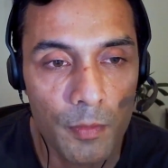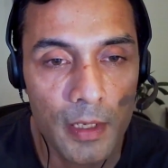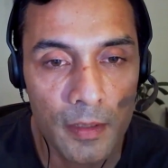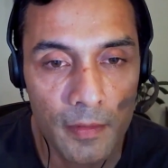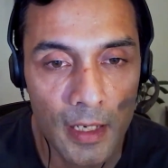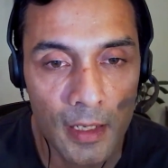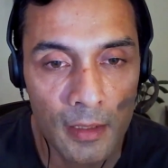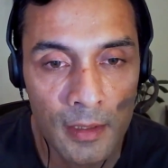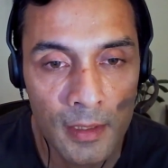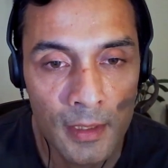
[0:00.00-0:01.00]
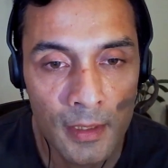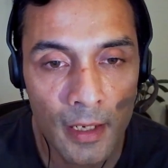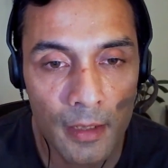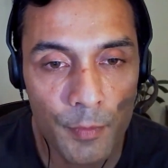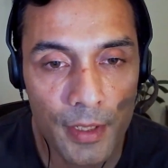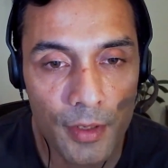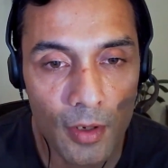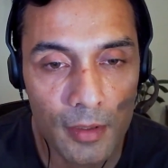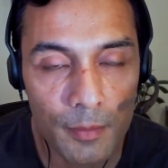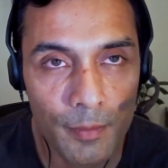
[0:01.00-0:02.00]
what we're creating, and we are
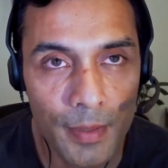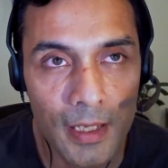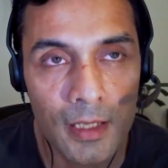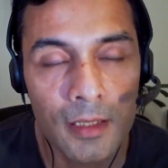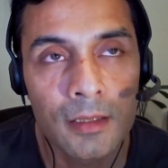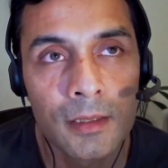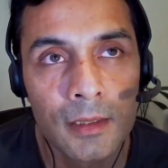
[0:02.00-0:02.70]
not being